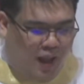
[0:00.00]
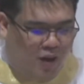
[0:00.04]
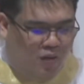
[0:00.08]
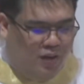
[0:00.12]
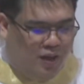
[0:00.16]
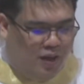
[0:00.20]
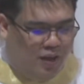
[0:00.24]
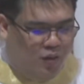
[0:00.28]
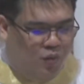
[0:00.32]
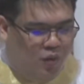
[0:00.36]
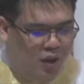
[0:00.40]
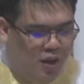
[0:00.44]
But
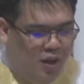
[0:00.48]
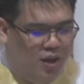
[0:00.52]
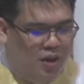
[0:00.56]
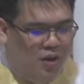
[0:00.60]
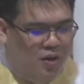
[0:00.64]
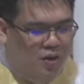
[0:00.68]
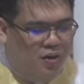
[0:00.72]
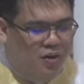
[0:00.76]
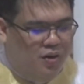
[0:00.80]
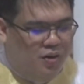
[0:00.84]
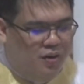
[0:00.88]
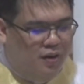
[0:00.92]
how can we
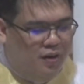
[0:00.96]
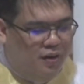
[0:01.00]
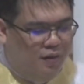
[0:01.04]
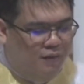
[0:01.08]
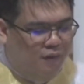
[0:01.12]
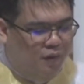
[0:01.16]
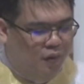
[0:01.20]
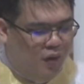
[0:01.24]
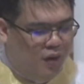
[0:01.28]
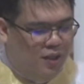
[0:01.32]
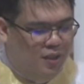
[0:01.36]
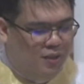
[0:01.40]
hear
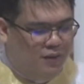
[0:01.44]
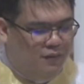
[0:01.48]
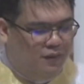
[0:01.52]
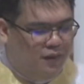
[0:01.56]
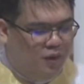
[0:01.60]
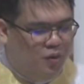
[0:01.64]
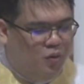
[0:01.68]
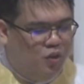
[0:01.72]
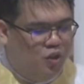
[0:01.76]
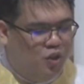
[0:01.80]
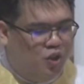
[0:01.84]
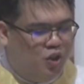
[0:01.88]
the voice
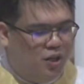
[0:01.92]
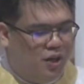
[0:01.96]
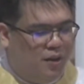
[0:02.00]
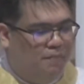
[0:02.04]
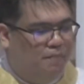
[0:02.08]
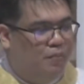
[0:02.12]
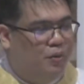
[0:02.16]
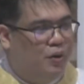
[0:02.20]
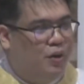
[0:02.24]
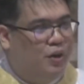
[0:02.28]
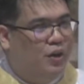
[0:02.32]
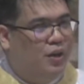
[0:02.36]
of the good
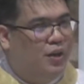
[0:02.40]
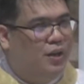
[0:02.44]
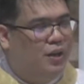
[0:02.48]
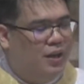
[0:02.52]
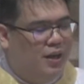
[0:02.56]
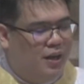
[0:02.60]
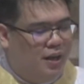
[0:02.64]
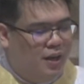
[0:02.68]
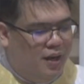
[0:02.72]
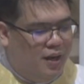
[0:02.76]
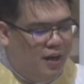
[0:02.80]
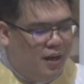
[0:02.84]
shepherd
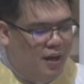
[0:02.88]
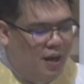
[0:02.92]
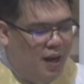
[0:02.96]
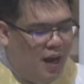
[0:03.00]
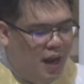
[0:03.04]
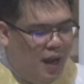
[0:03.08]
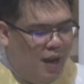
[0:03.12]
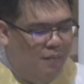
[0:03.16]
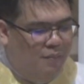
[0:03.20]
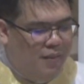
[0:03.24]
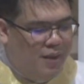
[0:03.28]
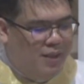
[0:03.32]

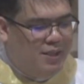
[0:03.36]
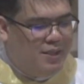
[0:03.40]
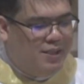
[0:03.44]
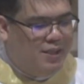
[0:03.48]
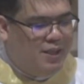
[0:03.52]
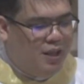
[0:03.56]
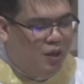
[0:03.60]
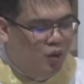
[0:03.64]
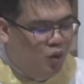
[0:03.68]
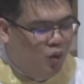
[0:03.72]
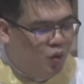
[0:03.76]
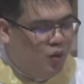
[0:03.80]

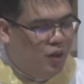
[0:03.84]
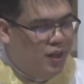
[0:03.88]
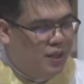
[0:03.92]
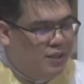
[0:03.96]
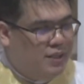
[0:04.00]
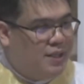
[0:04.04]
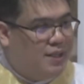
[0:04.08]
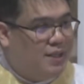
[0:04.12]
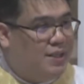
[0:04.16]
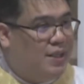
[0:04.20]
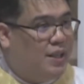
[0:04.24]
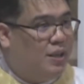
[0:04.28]
amidst the
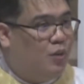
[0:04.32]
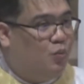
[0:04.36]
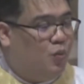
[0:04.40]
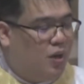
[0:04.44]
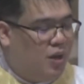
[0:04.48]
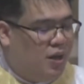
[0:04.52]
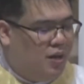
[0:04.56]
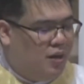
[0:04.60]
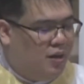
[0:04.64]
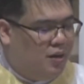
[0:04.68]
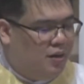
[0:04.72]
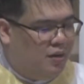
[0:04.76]
noises that
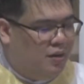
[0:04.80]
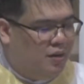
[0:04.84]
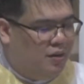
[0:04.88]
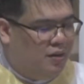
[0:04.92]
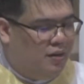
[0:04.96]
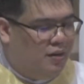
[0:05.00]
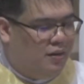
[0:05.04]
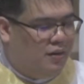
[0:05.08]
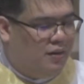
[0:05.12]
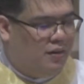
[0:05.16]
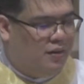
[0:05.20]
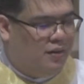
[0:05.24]
we
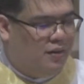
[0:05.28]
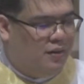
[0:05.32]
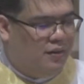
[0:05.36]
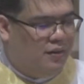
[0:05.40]
hear?